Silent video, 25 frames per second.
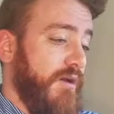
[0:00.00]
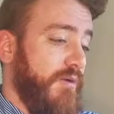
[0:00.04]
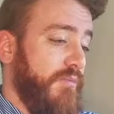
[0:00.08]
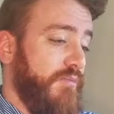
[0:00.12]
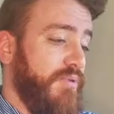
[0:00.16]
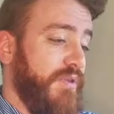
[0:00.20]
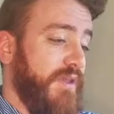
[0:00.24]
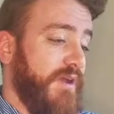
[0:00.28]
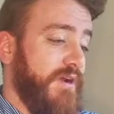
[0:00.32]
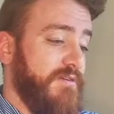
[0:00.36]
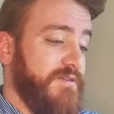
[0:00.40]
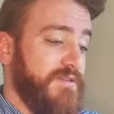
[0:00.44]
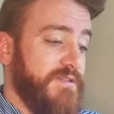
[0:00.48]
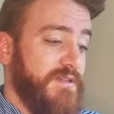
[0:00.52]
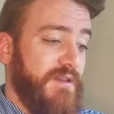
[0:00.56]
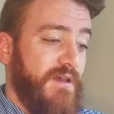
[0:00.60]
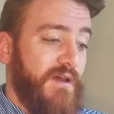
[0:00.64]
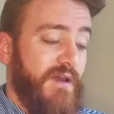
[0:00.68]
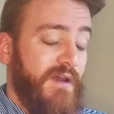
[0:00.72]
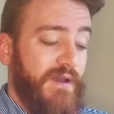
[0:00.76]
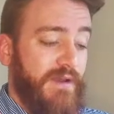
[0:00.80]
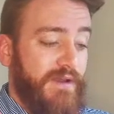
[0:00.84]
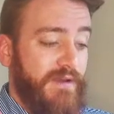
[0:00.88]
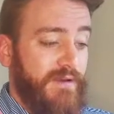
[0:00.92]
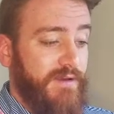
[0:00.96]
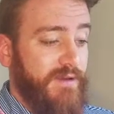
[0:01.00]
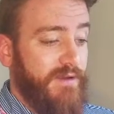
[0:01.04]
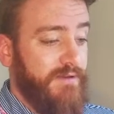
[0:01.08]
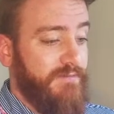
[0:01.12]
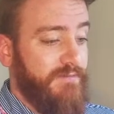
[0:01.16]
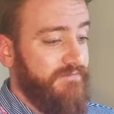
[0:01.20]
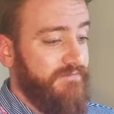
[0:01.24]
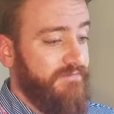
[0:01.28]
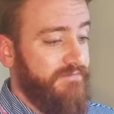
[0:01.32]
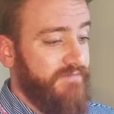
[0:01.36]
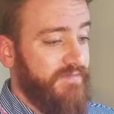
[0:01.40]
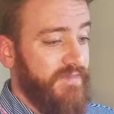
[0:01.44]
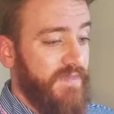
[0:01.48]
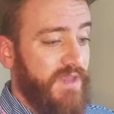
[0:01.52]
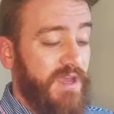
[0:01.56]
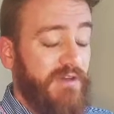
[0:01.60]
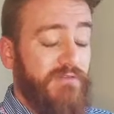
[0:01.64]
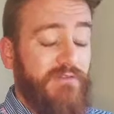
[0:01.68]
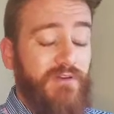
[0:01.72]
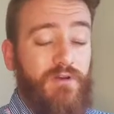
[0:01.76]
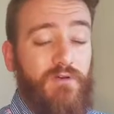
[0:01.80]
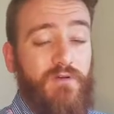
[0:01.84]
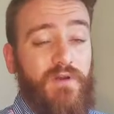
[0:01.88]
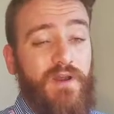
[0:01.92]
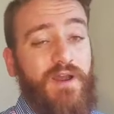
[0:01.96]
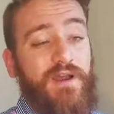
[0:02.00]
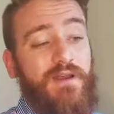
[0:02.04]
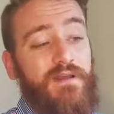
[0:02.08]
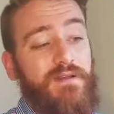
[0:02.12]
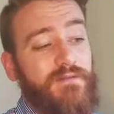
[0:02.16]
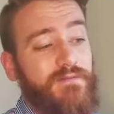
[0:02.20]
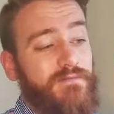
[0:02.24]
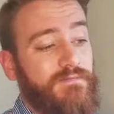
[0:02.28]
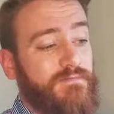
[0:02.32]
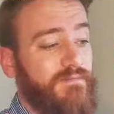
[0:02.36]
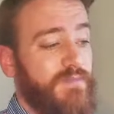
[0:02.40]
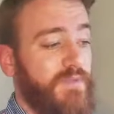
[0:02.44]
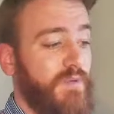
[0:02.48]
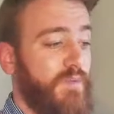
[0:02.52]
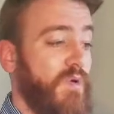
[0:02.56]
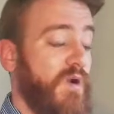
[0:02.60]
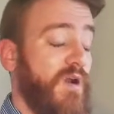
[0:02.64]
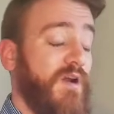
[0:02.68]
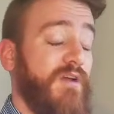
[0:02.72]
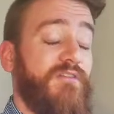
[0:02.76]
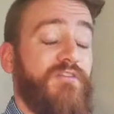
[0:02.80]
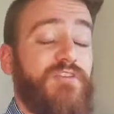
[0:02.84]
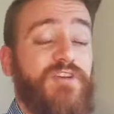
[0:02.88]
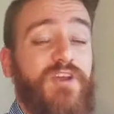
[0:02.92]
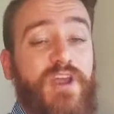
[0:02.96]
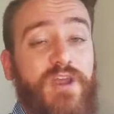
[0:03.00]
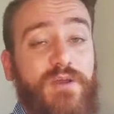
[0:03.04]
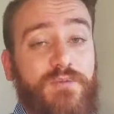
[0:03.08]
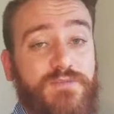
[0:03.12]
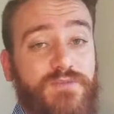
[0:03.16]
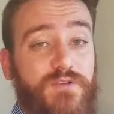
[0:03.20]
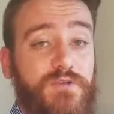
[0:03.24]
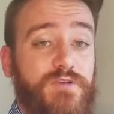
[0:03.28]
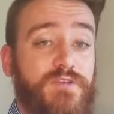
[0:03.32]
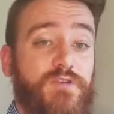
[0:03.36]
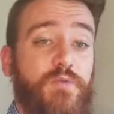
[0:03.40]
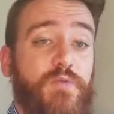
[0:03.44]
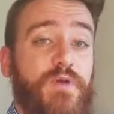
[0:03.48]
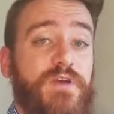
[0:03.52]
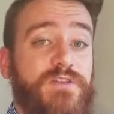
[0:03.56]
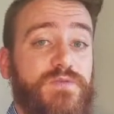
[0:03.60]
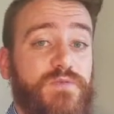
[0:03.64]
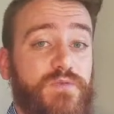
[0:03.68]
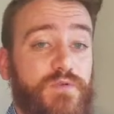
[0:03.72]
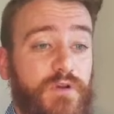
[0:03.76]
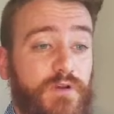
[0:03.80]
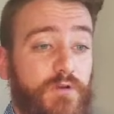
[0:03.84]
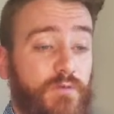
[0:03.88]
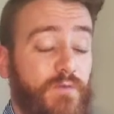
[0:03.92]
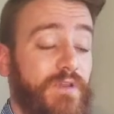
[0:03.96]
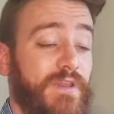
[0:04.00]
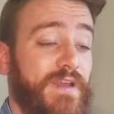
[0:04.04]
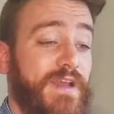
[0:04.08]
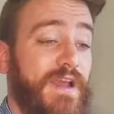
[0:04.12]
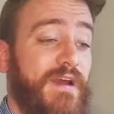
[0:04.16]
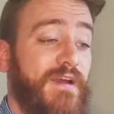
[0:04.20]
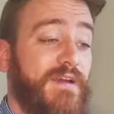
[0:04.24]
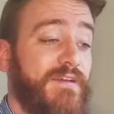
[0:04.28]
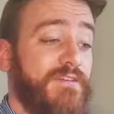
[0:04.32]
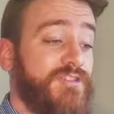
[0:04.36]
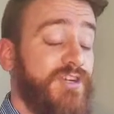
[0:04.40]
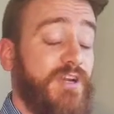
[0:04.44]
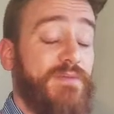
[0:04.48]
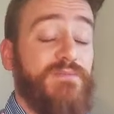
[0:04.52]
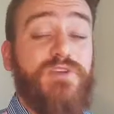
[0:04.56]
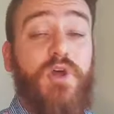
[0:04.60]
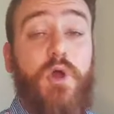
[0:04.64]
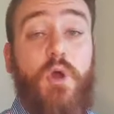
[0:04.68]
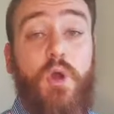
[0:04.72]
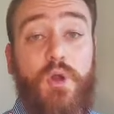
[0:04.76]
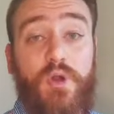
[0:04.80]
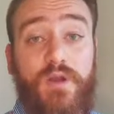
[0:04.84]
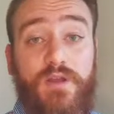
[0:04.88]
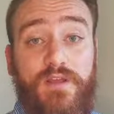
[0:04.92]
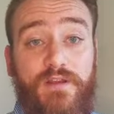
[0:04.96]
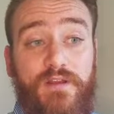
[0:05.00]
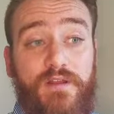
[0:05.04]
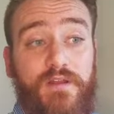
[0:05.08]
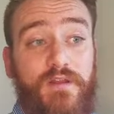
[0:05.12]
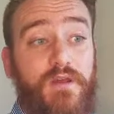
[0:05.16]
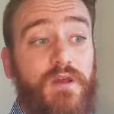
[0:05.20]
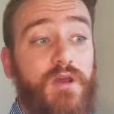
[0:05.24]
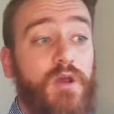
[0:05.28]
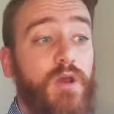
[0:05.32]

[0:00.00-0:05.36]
Players like Kevin Durant, LeBron James, Russell Westbrook, really James Harden,